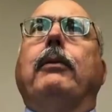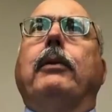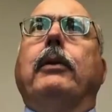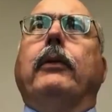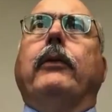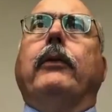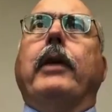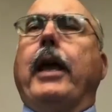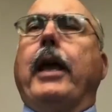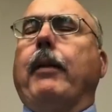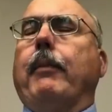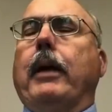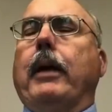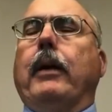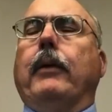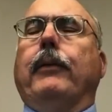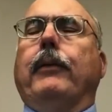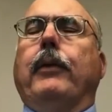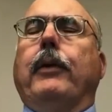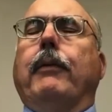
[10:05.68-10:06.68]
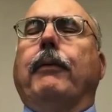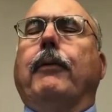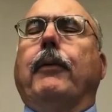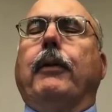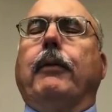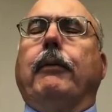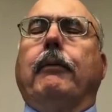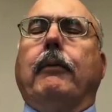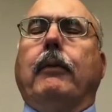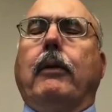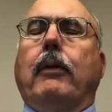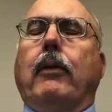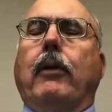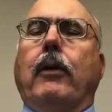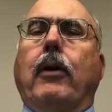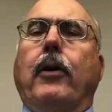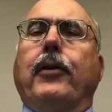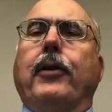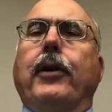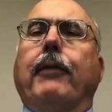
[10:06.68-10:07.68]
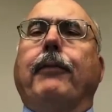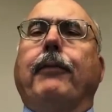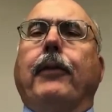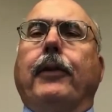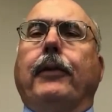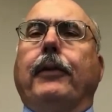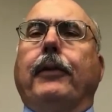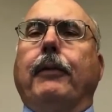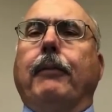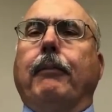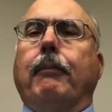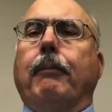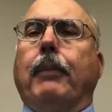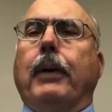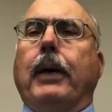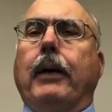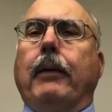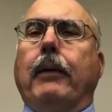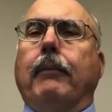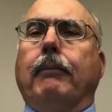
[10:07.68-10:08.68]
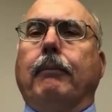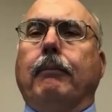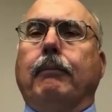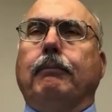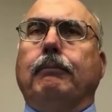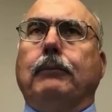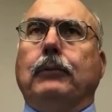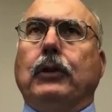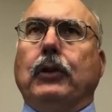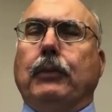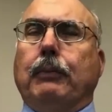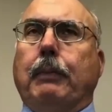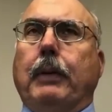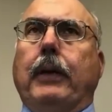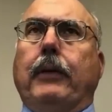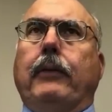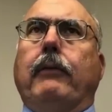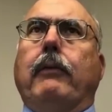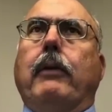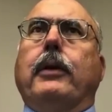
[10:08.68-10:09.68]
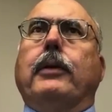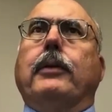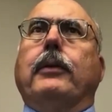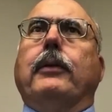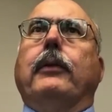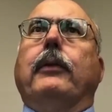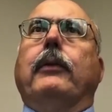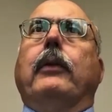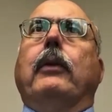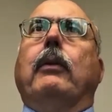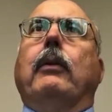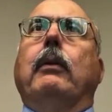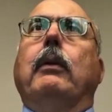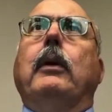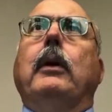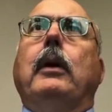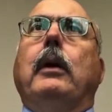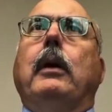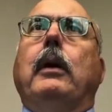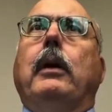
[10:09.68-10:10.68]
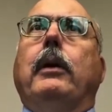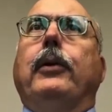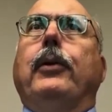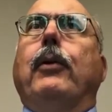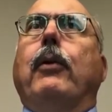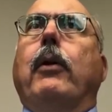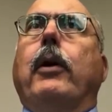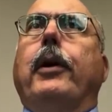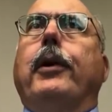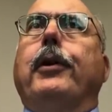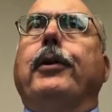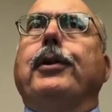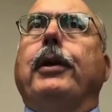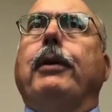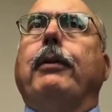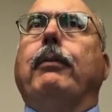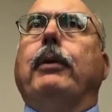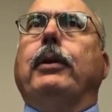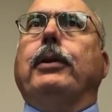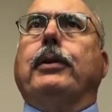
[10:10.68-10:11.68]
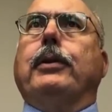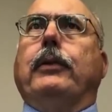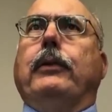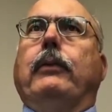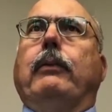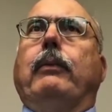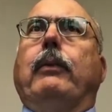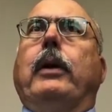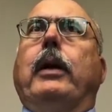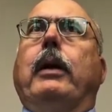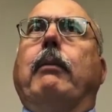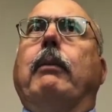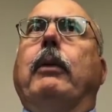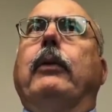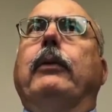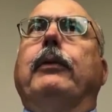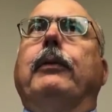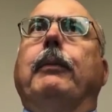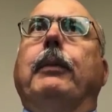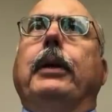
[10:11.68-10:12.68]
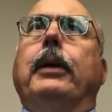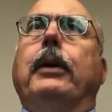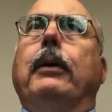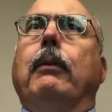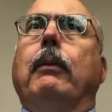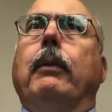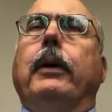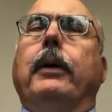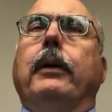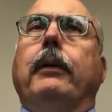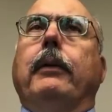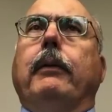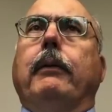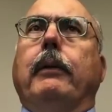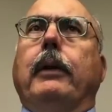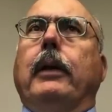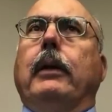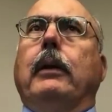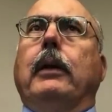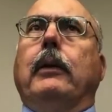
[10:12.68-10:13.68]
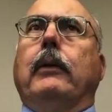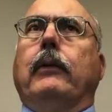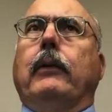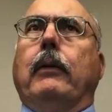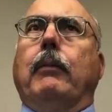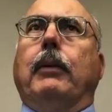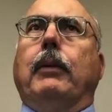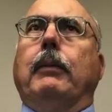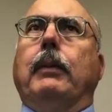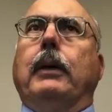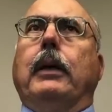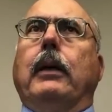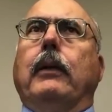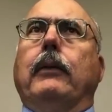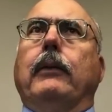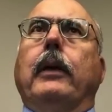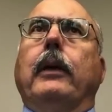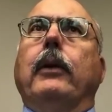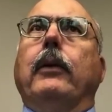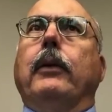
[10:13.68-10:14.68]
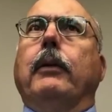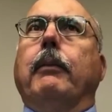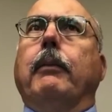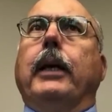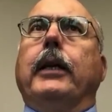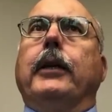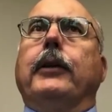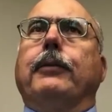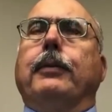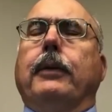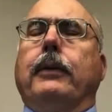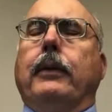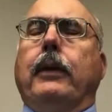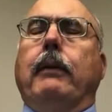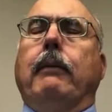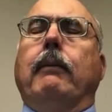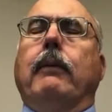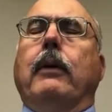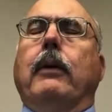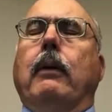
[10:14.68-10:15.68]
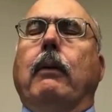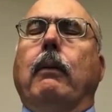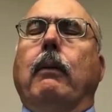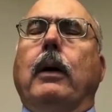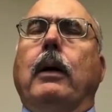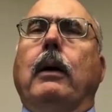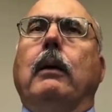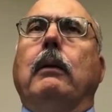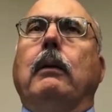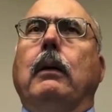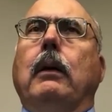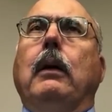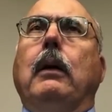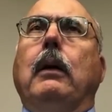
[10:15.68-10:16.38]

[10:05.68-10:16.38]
just named has a different are, are different than by just by structure. So, U R Energy, which is one I'm most familiar with, and that's simply because I know the management team very well.